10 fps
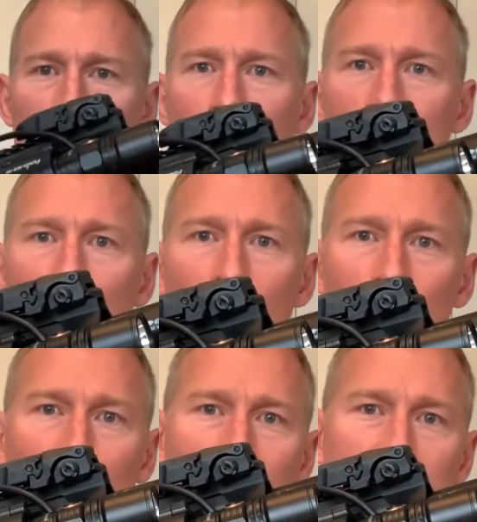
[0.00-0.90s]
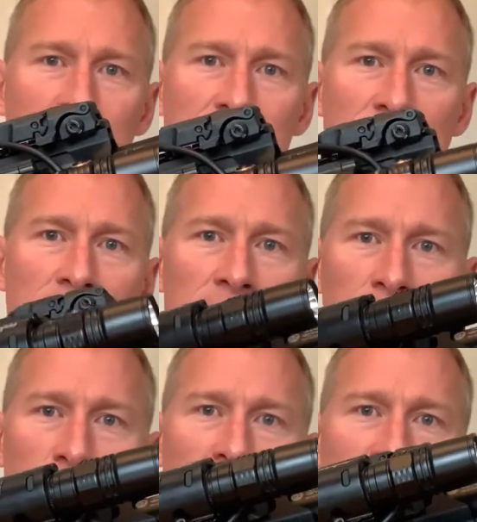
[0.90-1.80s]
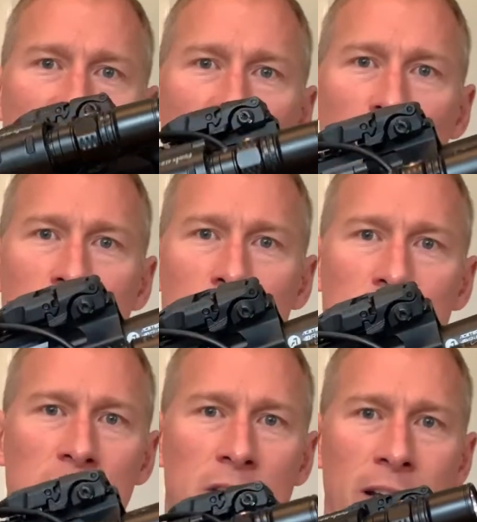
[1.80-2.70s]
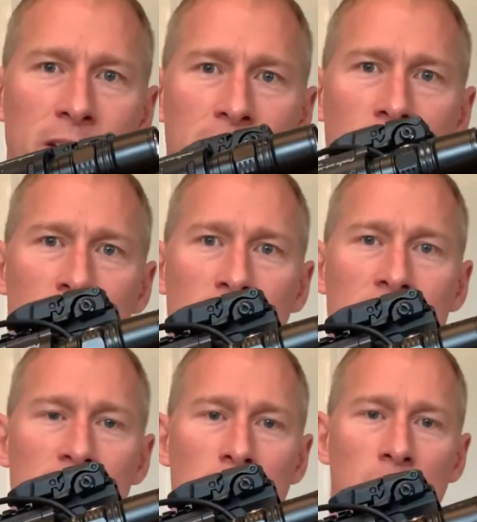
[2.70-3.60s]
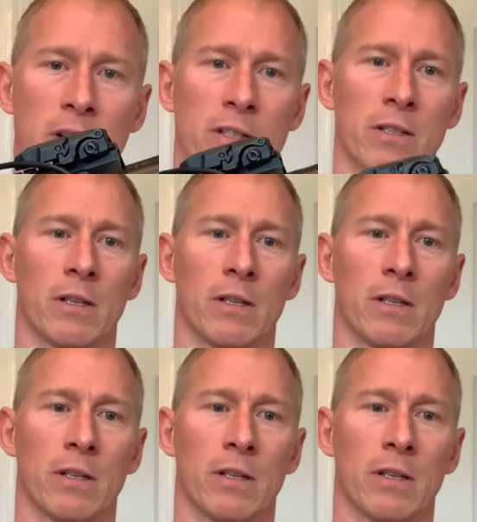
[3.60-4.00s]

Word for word: we've got a Brighter C tracer unit. This is an ACETEC tracer unit.